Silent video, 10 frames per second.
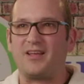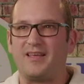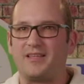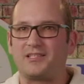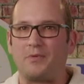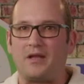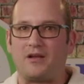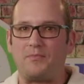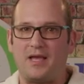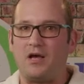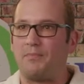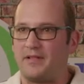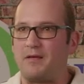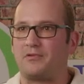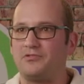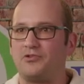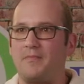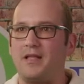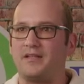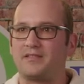this way, you're going to be helping them
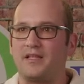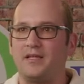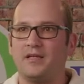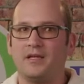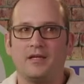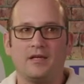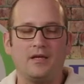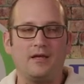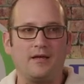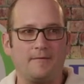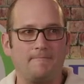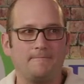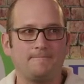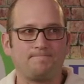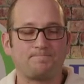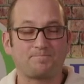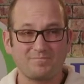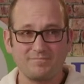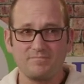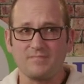tremendously. Uh,
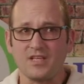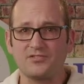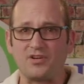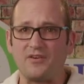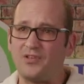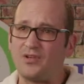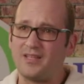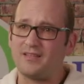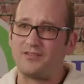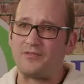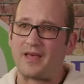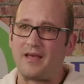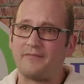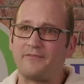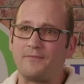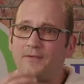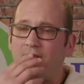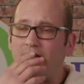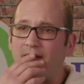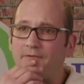so if you can do that for me,
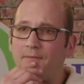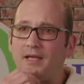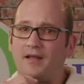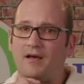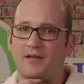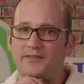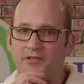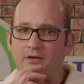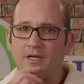uh, for me, and also